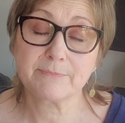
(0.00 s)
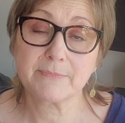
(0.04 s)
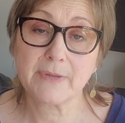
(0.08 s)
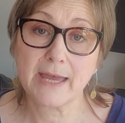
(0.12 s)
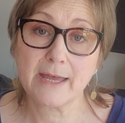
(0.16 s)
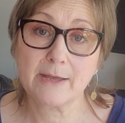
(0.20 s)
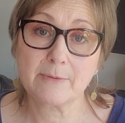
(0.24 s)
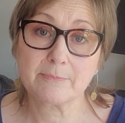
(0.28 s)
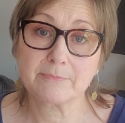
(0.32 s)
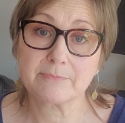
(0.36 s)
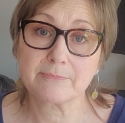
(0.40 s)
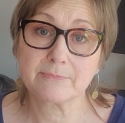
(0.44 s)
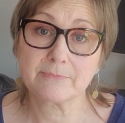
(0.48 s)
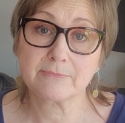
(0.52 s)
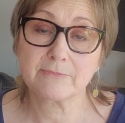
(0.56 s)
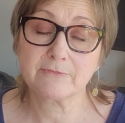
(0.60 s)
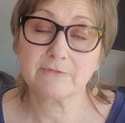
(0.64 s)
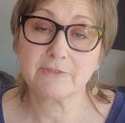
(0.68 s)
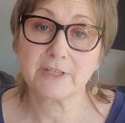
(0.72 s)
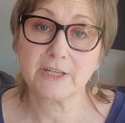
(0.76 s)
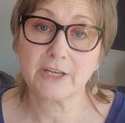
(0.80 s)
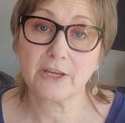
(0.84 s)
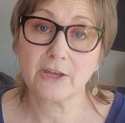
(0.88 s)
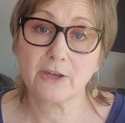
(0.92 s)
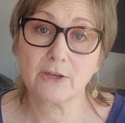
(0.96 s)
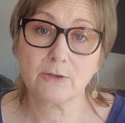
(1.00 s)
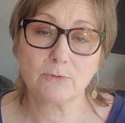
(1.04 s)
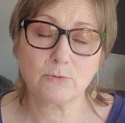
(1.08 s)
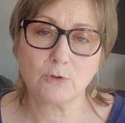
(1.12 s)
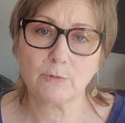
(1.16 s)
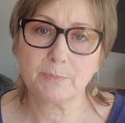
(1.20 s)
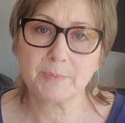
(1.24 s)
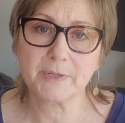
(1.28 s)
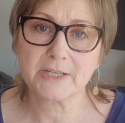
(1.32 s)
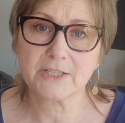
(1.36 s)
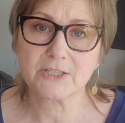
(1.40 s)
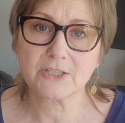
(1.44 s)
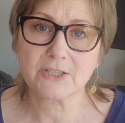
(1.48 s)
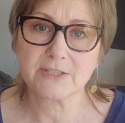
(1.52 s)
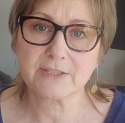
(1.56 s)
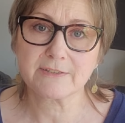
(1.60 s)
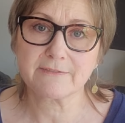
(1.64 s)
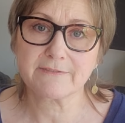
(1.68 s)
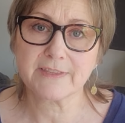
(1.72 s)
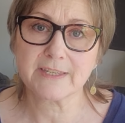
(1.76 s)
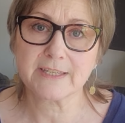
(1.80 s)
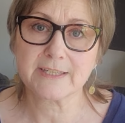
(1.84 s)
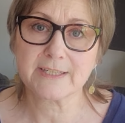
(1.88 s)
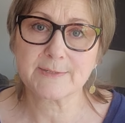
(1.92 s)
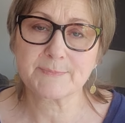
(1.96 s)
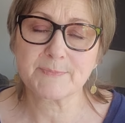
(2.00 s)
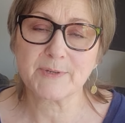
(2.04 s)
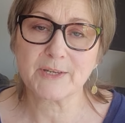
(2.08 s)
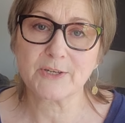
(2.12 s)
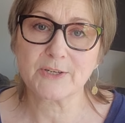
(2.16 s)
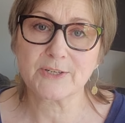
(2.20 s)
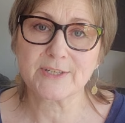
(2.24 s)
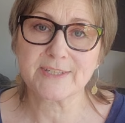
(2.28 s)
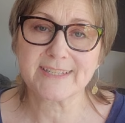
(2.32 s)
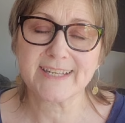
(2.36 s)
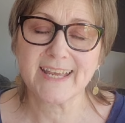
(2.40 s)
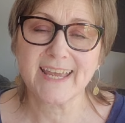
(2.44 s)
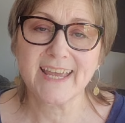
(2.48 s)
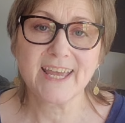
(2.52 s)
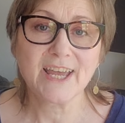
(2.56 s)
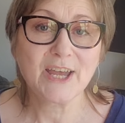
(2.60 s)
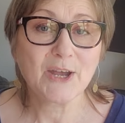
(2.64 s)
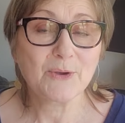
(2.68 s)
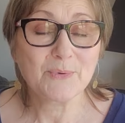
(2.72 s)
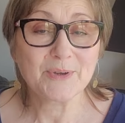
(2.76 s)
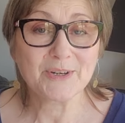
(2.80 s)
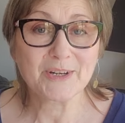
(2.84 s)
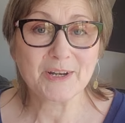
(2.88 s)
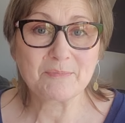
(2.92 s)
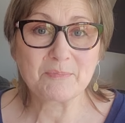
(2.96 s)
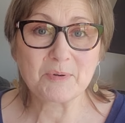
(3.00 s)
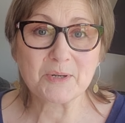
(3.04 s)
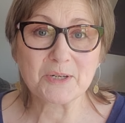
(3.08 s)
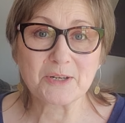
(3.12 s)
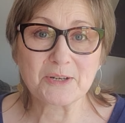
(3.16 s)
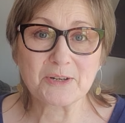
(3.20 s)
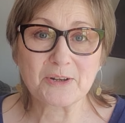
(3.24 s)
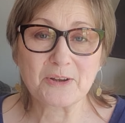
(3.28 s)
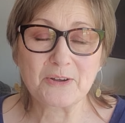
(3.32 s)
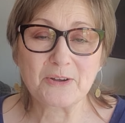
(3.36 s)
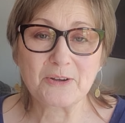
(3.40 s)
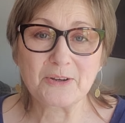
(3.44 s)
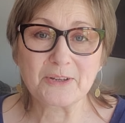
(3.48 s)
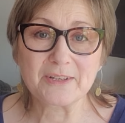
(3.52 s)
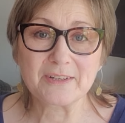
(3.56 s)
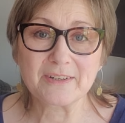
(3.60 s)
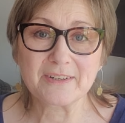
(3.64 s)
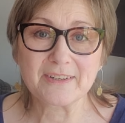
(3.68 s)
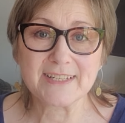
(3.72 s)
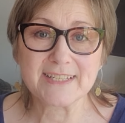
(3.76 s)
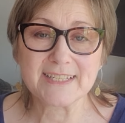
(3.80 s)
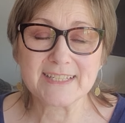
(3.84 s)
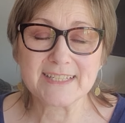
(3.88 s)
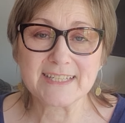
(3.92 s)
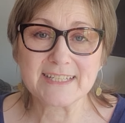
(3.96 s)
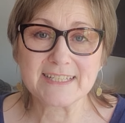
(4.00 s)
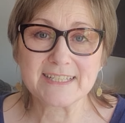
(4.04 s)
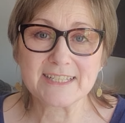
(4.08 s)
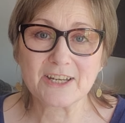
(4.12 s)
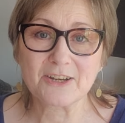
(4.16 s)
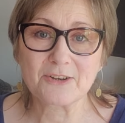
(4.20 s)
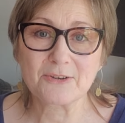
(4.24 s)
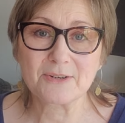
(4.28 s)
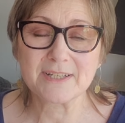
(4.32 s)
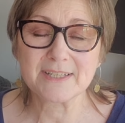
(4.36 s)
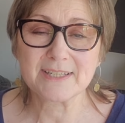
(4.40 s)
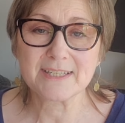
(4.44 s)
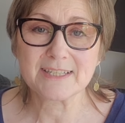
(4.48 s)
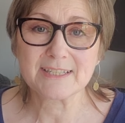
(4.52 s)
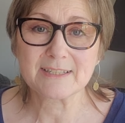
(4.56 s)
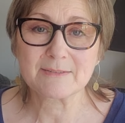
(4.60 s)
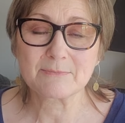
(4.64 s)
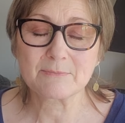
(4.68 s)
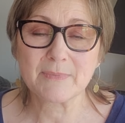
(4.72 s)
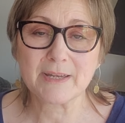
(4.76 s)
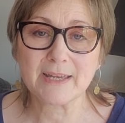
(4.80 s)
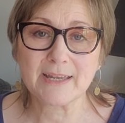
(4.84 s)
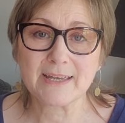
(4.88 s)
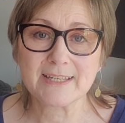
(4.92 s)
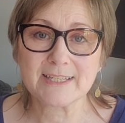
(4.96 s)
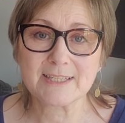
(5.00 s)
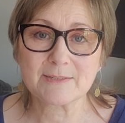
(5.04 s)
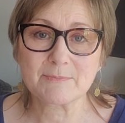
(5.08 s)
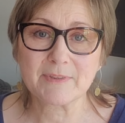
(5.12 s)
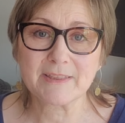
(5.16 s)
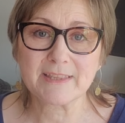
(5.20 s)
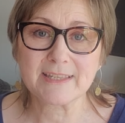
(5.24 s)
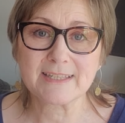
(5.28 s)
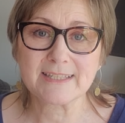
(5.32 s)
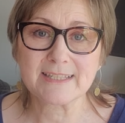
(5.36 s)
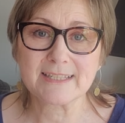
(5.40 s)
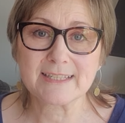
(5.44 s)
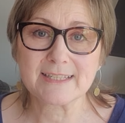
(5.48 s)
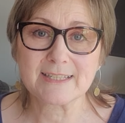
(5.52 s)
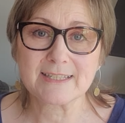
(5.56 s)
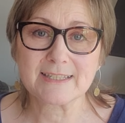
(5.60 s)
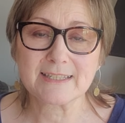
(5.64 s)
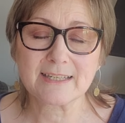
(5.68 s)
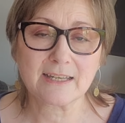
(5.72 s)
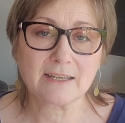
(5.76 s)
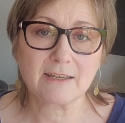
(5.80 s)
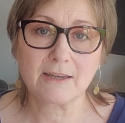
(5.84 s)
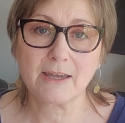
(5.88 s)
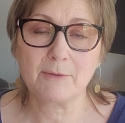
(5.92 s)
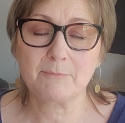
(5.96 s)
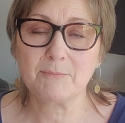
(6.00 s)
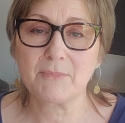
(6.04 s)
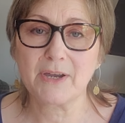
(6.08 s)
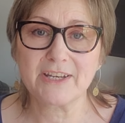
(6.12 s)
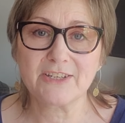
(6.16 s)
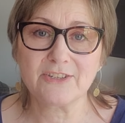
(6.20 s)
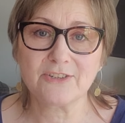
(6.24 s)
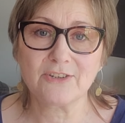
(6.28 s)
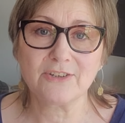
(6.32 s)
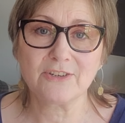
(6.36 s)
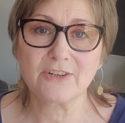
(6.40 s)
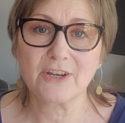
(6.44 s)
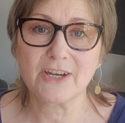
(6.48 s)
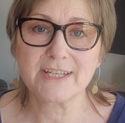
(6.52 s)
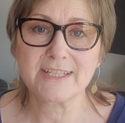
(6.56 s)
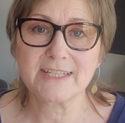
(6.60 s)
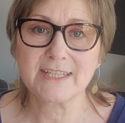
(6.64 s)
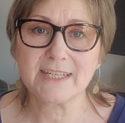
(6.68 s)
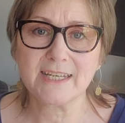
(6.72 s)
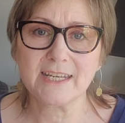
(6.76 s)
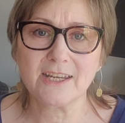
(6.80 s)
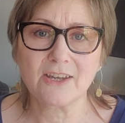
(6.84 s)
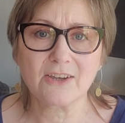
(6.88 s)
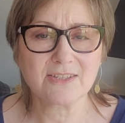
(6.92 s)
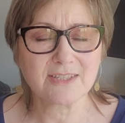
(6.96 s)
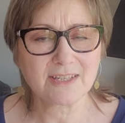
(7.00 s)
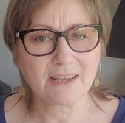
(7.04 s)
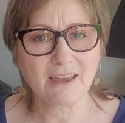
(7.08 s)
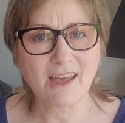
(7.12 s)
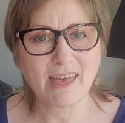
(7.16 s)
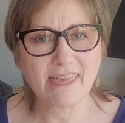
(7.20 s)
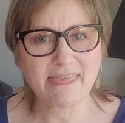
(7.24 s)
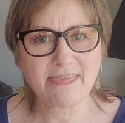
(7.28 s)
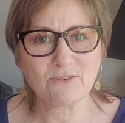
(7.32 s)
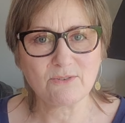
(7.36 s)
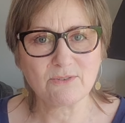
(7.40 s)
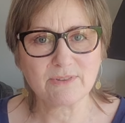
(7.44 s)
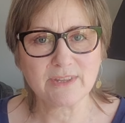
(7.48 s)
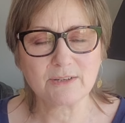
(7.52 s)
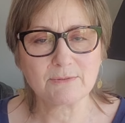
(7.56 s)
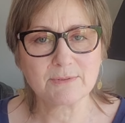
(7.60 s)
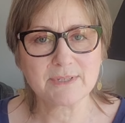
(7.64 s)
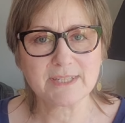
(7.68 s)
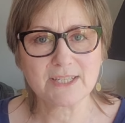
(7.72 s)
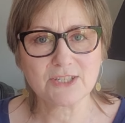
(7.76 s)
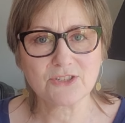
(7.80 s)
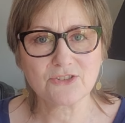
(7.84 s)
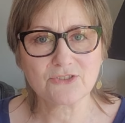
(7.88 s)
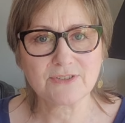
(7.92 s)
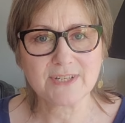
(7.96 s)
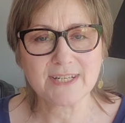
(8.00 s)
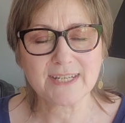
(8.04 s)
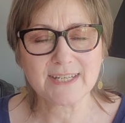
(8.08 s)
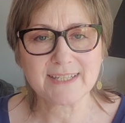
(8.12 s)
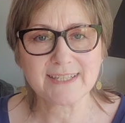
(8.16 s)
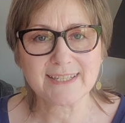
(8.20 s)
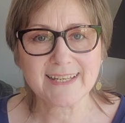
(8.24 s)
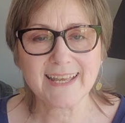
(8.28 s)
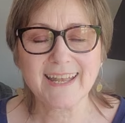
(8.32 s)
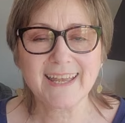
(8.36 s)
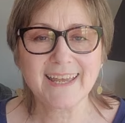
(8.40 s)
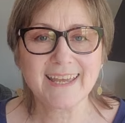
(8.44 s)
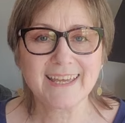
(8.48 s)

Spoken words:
a video or pictures of this, because when I put it on, I said to Chris, my husband, this is my new nightie. He goes, I thought that was a dress.